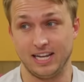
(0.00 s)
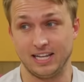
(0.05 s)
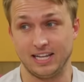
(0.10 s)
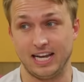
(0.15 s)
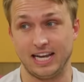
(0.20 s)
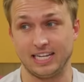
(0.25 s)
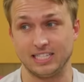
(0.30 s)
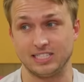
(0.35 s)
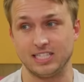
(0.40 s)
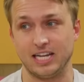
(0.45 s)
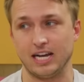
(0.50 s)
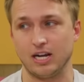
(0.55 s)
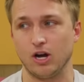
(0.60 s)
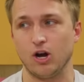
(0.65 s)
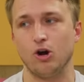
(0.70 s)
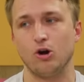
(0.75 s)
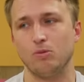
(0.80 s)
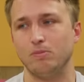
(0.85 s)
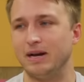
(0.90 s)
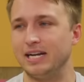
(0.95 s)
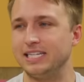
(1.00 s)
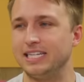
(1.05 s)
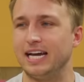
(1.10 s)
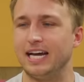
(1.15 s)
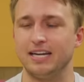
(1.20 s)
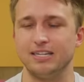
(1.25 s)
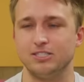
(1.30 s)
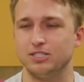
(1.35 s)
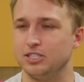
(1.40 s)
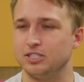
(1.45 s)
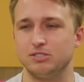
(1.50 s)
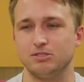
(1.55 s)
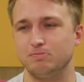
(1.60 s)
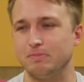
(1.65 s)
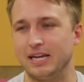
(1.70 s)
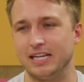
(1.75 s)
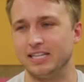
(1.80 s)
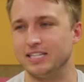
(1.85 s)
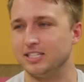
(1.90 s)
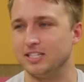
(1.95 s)
Like, it's like, oh, my dad just
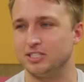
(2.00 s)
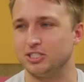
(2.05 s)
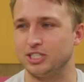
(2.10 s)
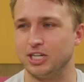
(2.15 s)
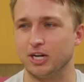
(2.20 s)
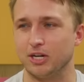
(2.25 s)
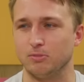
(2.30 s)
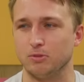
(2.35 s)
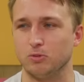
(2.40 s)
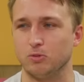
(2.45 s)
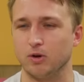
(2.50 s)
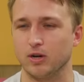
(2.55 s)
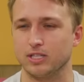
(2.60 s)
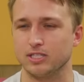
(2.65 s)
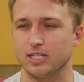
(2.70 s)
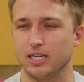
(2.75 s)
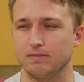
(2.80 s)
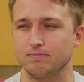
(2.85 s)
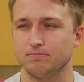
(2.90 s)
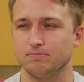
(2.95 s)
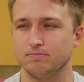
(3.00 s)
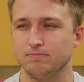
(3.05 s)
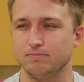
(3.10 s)
mainly does charitable work. It's like,